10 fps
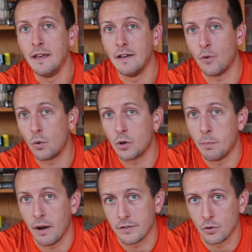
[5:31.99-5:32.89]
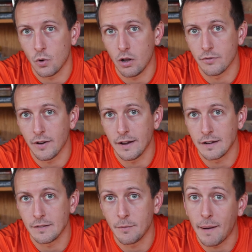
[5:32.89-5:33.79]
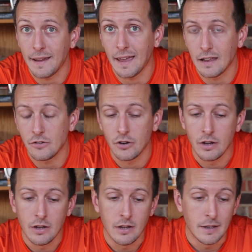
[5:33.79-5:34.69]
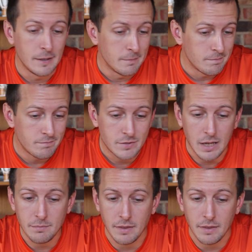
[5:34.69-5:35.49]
if I want to go Boston qualifying at my age? Same